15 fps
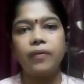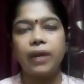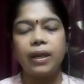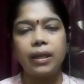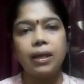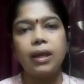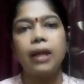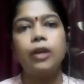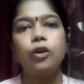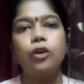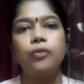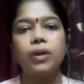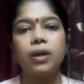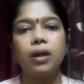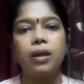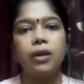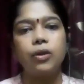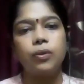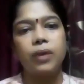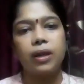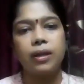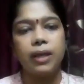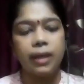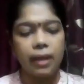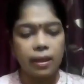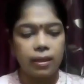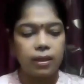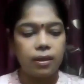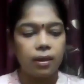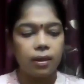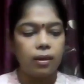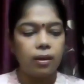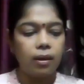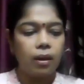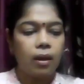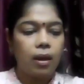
any kind of a color, you can take any color